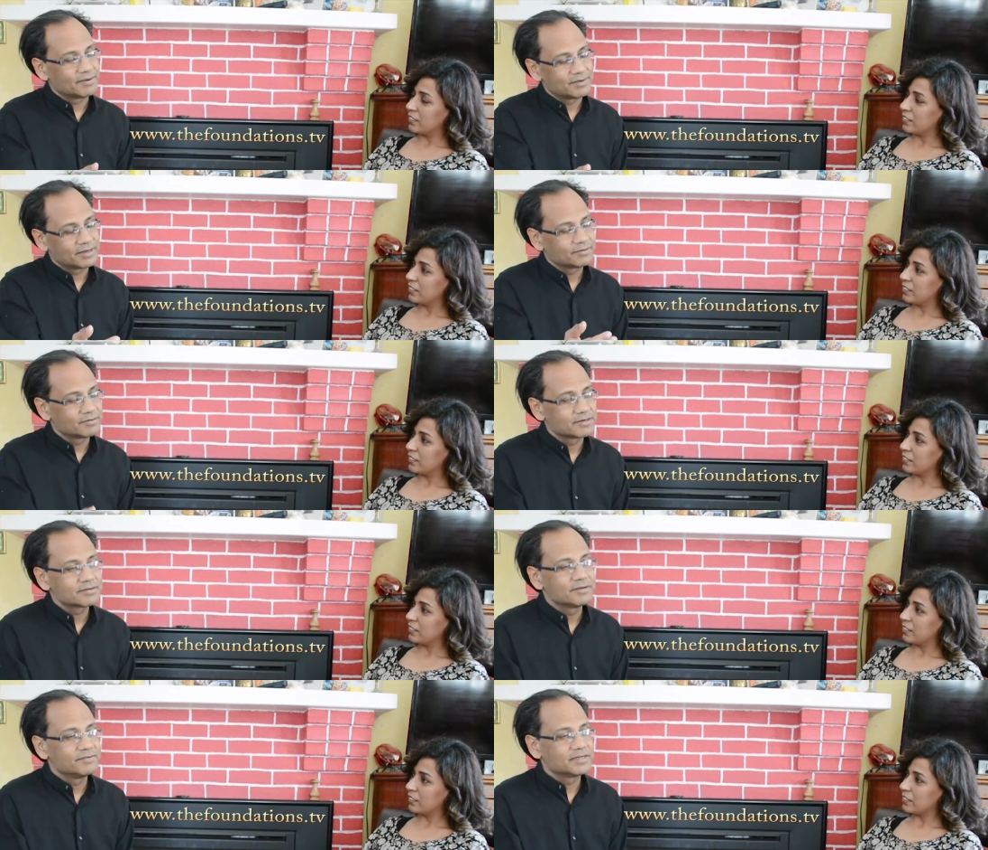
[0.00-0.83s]
Speaker 1: I don't want
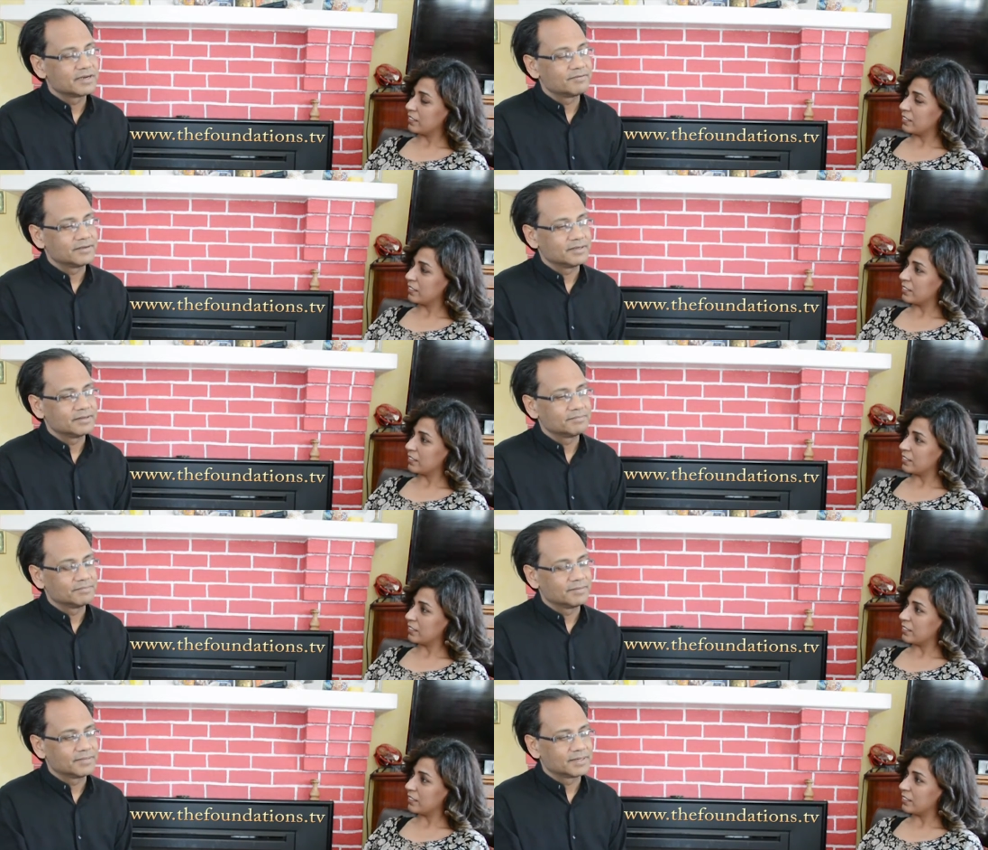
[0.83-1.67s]
to give it away,
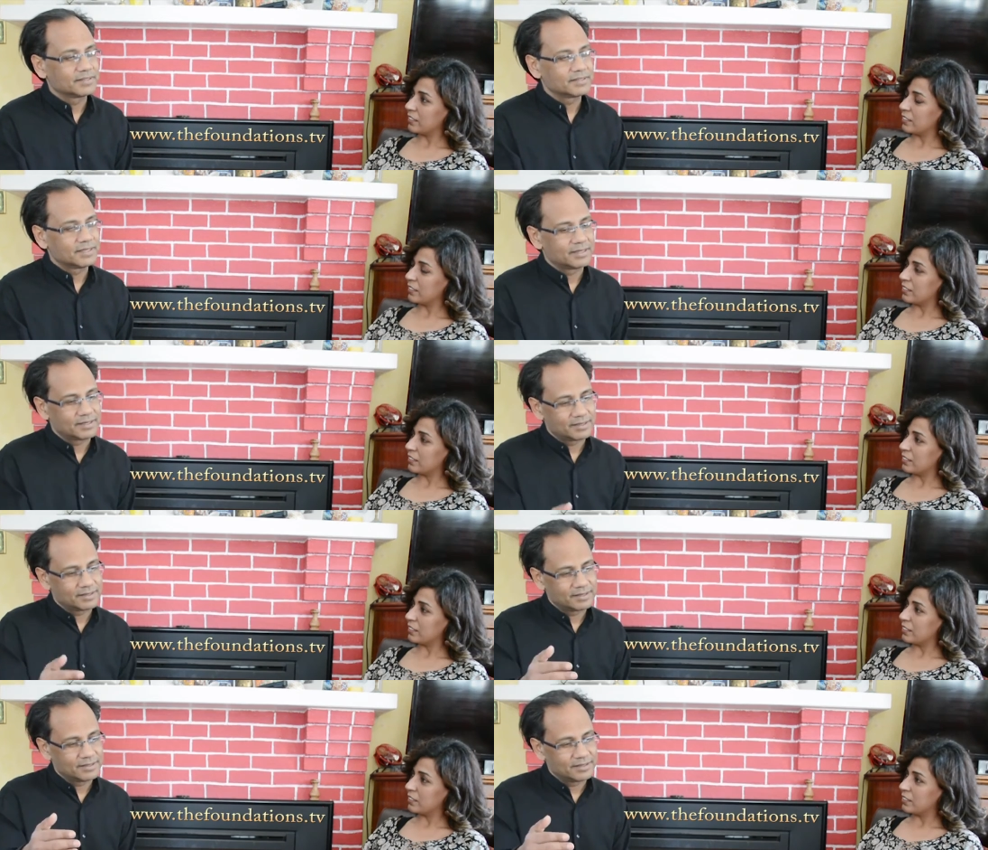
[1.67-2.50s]
but
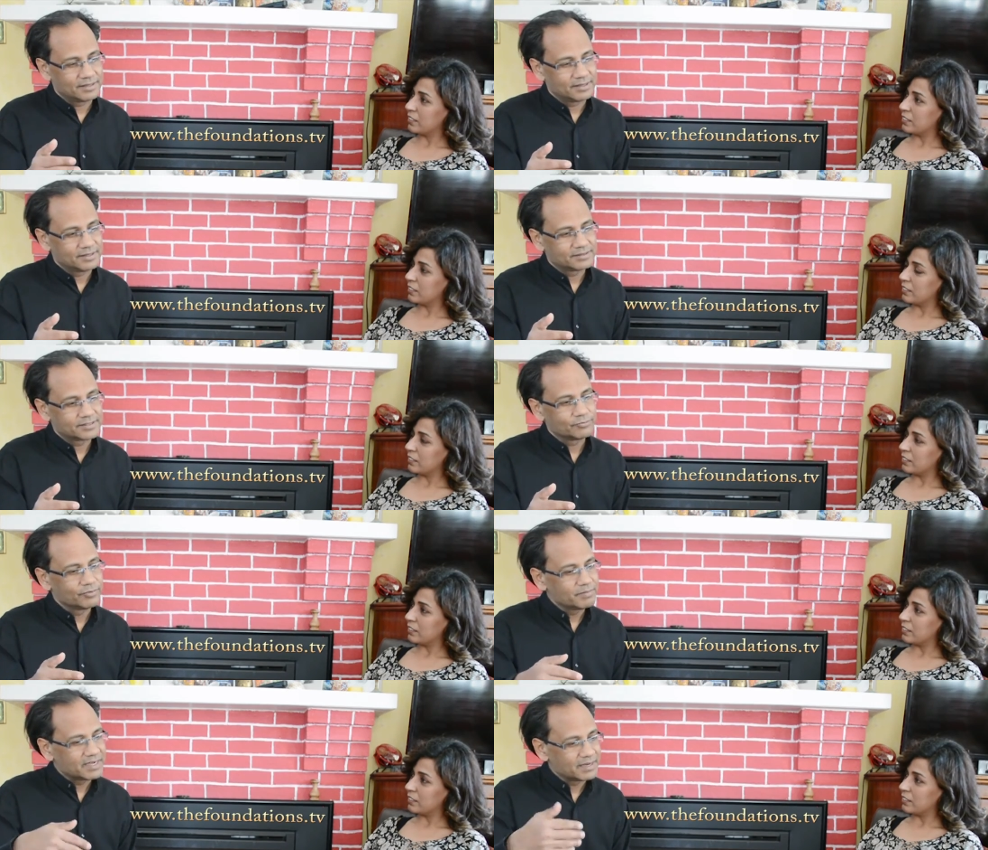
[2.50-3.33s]
uh, it's a
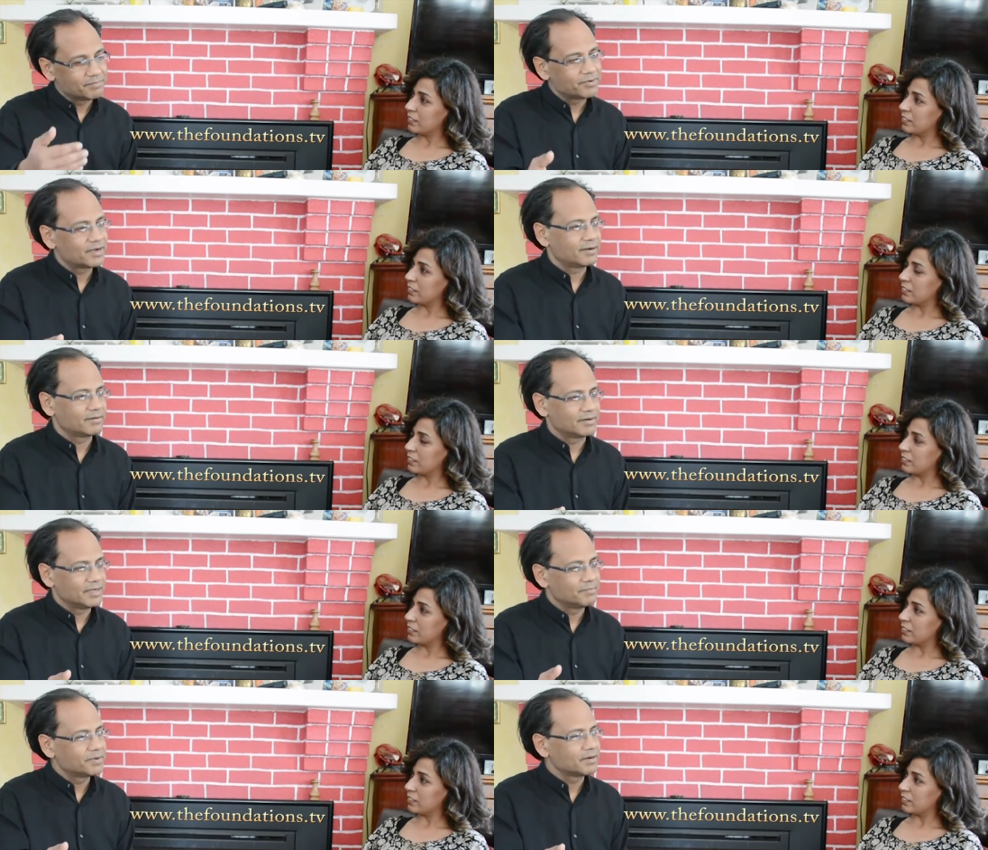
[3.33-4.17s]
women empower,
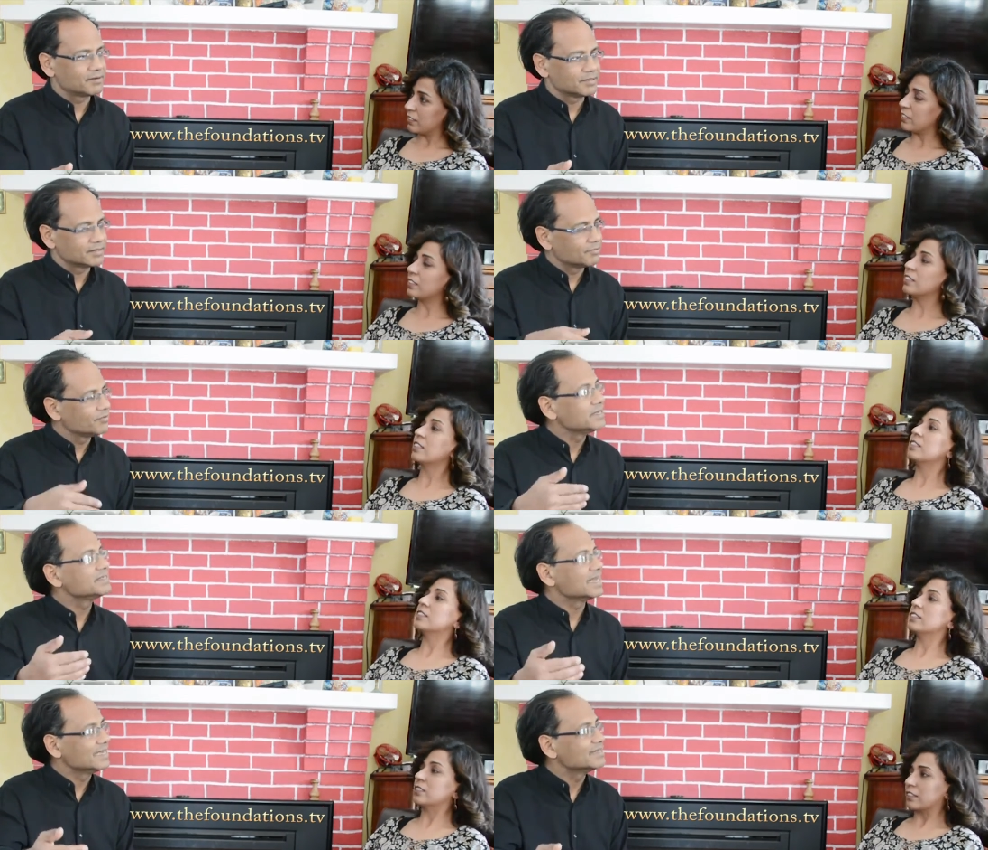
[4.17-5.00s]
empowering, the way
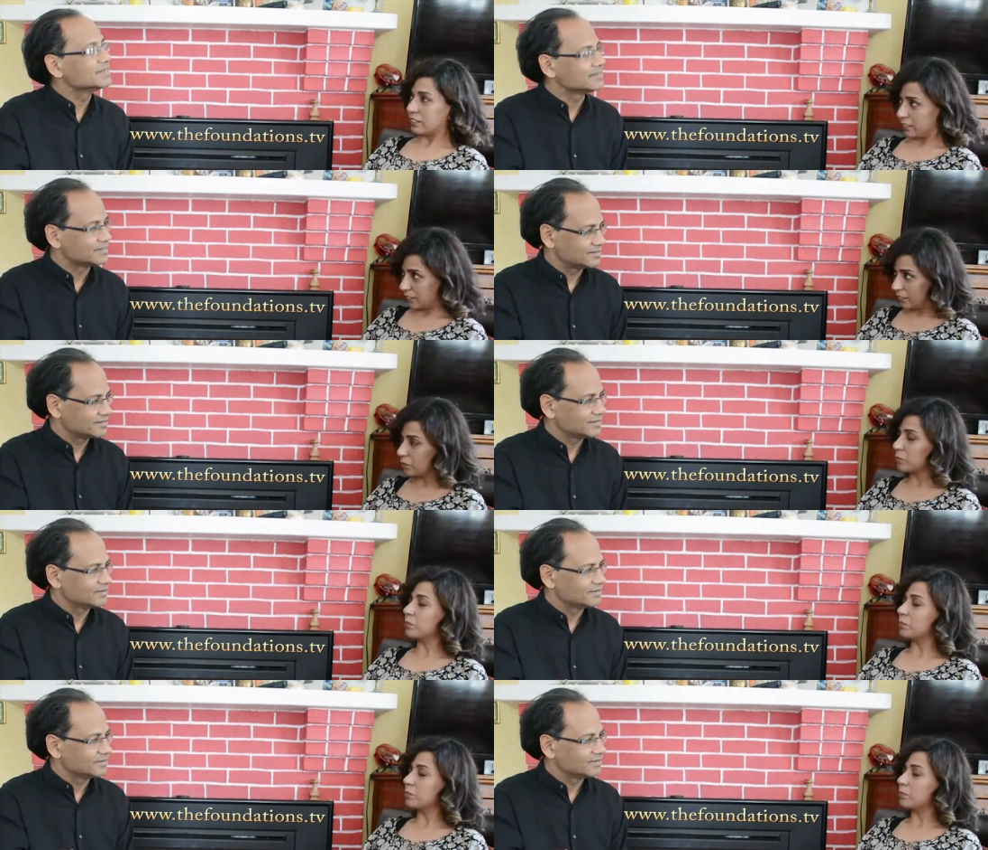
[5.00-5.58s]
it ends. Mm.